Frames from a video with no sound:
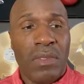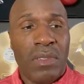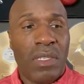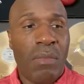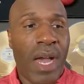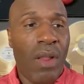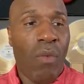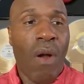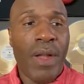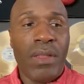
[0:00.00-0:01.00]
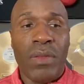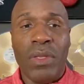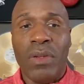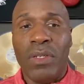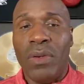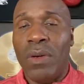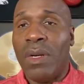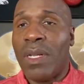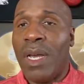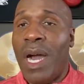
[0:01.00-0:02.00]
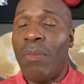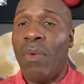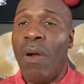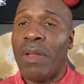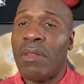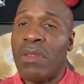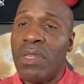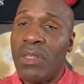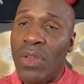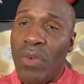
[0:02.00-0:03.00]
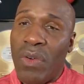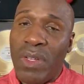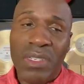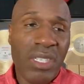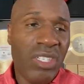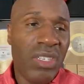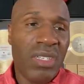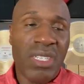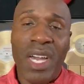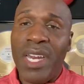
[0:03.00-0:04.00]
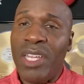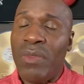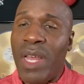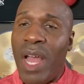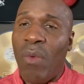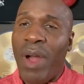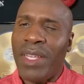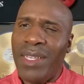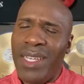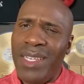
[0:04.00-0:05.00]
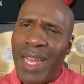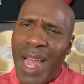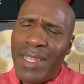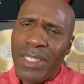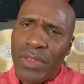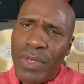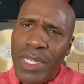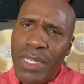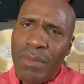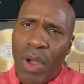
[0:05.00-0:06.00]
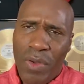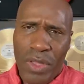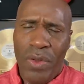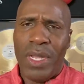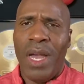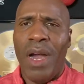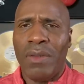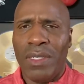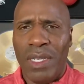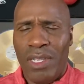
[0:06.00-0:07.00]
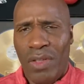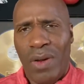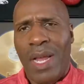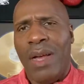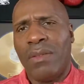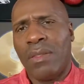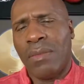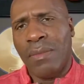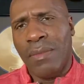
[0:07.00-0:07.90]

somebody walking through your door, a cop walking through your door, just gunning you down while you're eating ice cream on your couch in your house.